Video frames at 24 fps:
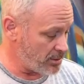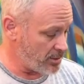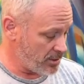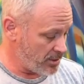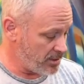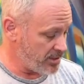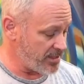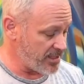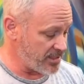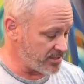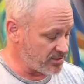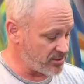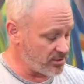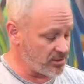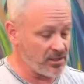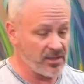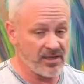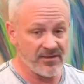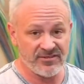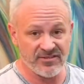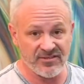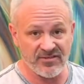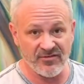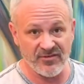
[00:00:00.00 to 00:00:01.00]
too. Yeah, so the
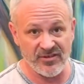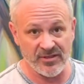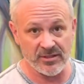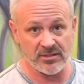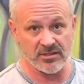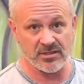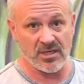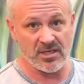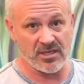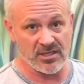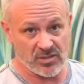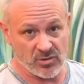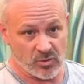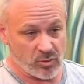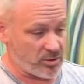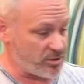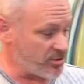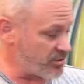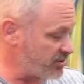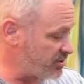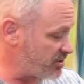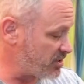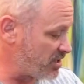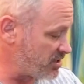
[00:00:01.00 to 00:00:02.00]
left feels like it's
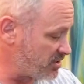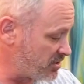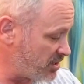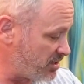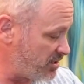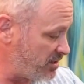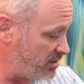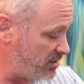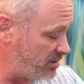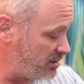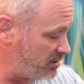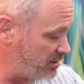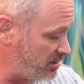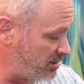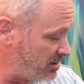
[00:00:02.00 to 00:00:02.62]
worse, doesn't it?